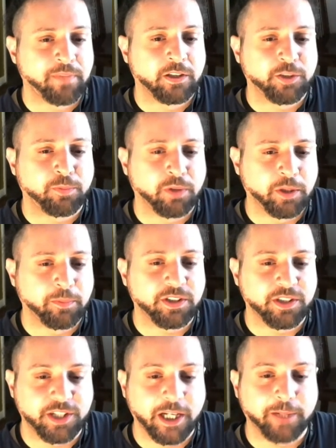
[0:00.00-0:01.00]
It's pretty much
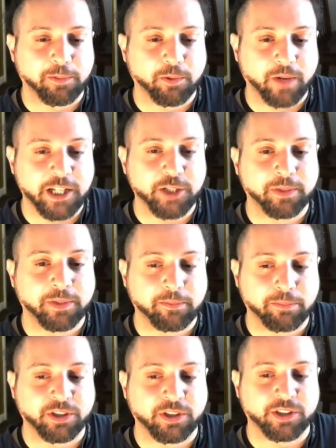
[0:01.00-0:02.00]
the same arrangement,
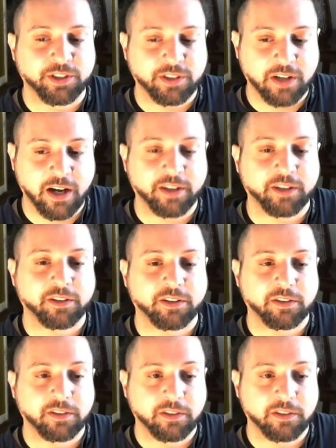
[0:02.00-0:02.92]
but just kind of